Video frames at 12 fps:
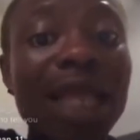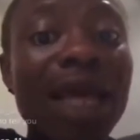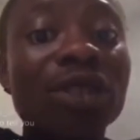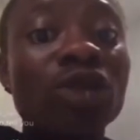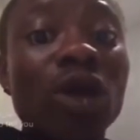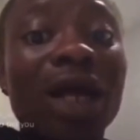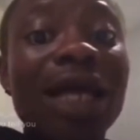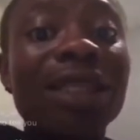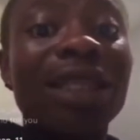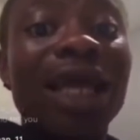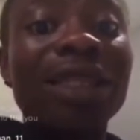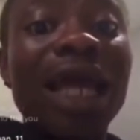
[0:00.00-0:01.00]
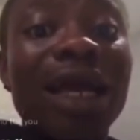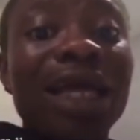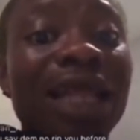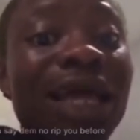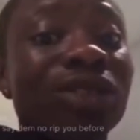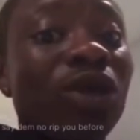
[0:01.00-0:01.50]

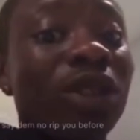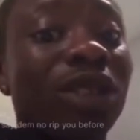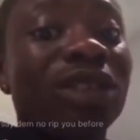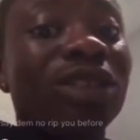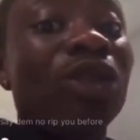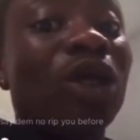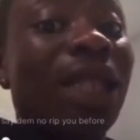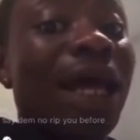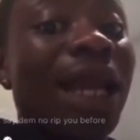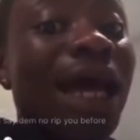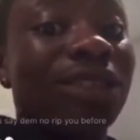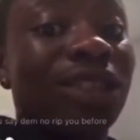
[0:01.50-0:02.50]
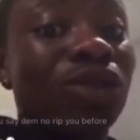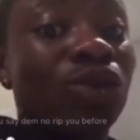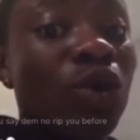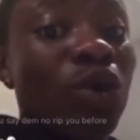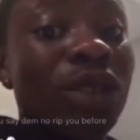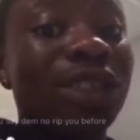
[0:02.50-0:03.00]
Kata is not an
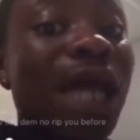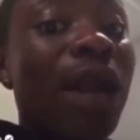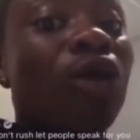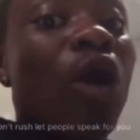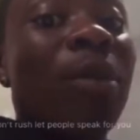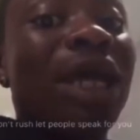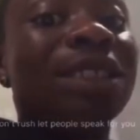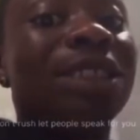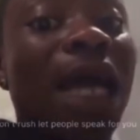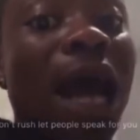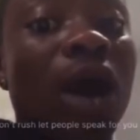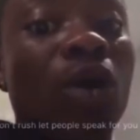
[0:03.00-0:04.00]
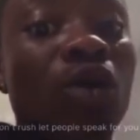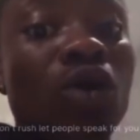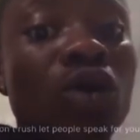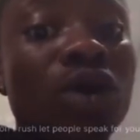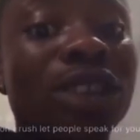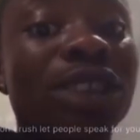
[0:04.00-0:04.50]
artist, so he's a
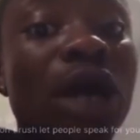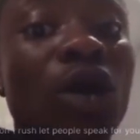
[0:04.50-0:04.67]
comedian.